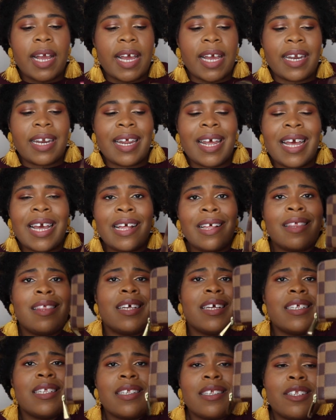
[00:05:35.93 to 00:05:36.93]
and
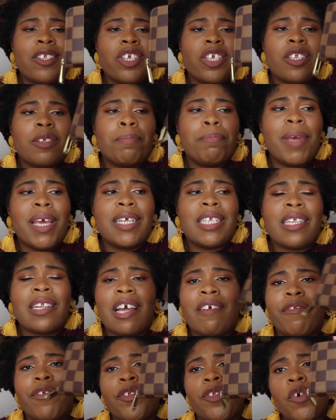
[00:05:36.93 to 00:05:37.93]
this just makes
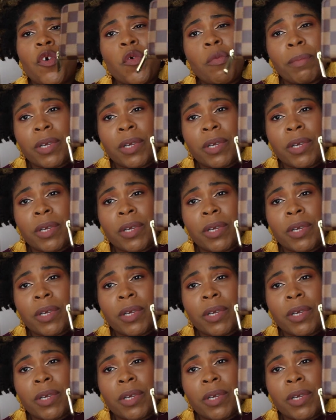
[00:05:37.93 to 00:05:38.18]
life so